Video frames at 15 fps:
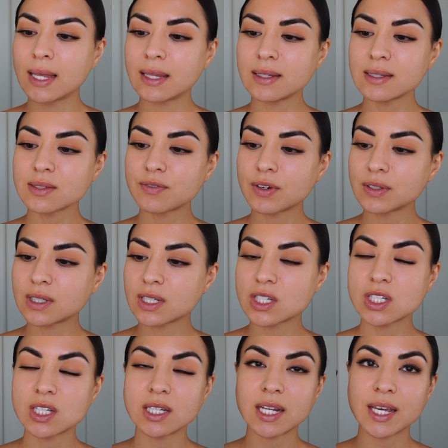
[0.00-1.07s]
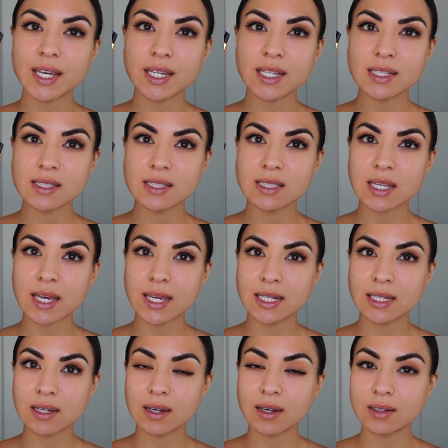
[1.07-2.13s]
This foundation is
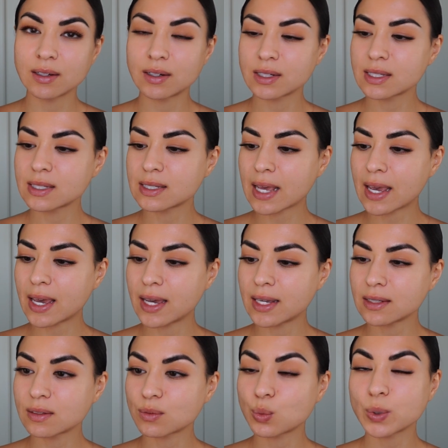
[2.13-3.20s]
in the color Sand,